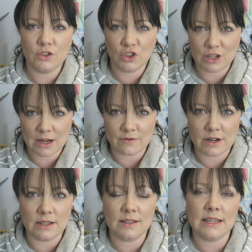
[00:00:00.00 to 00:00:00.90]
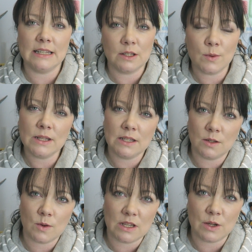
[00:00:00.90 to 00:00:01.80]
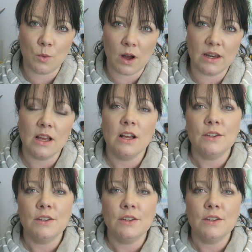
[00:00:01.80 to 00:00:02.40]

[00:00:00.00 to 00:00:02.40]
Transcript: generous in 2021